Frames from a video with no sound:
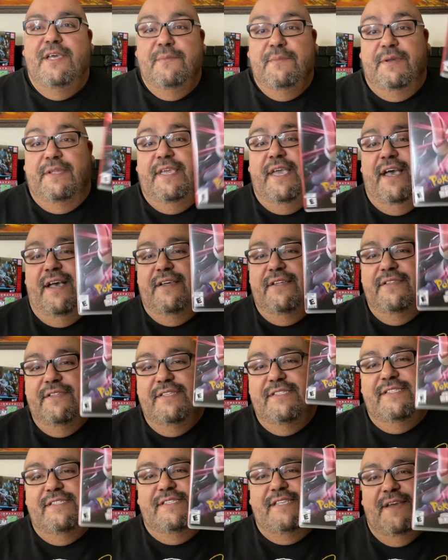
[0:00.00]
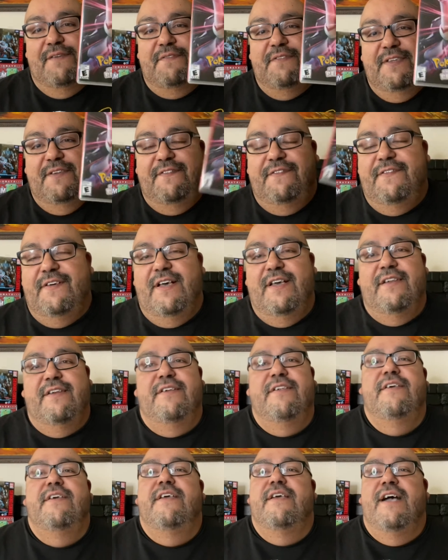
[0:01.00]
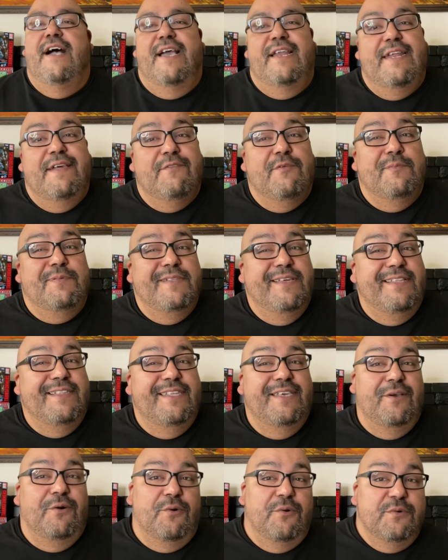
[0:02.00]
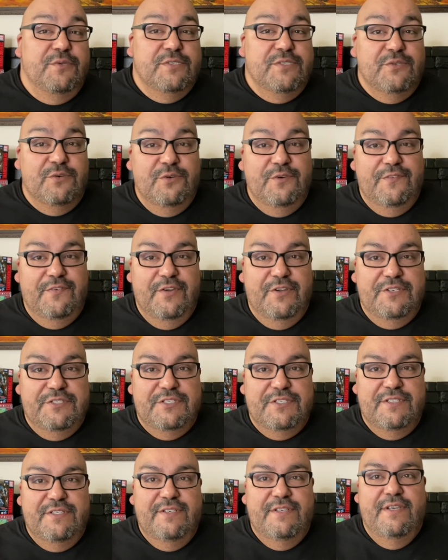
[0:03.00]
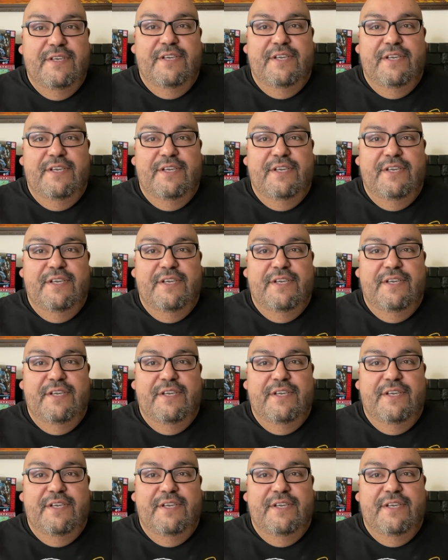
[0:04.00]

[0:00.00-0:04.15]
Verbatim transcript: But yeah, this is definitely fun. I never played the old school version,